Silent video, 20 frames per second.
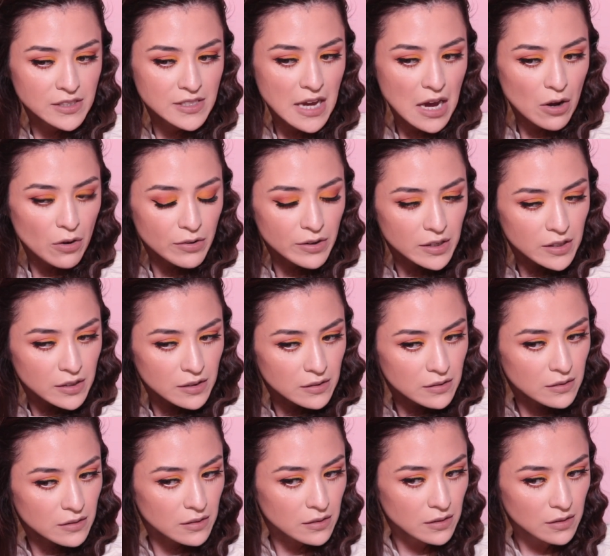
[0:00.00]
down
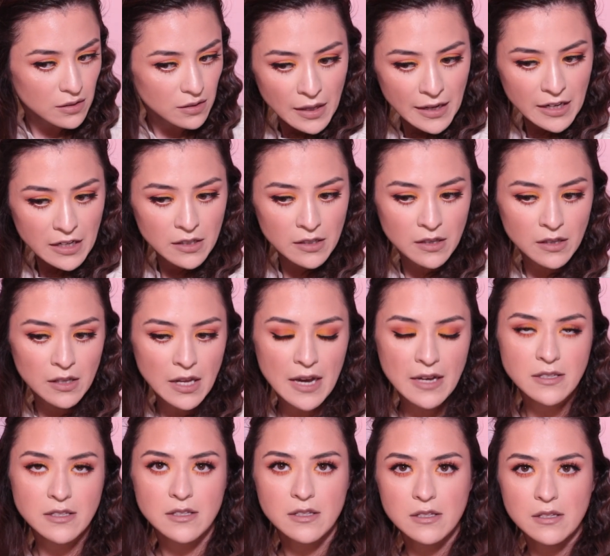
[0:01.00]
in like a
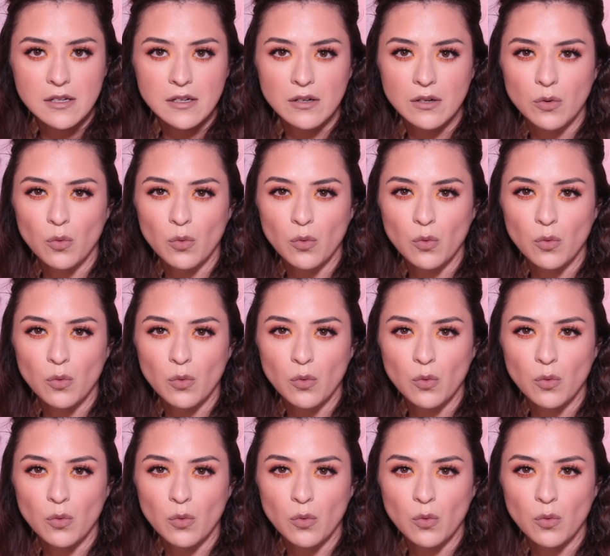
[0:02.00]
less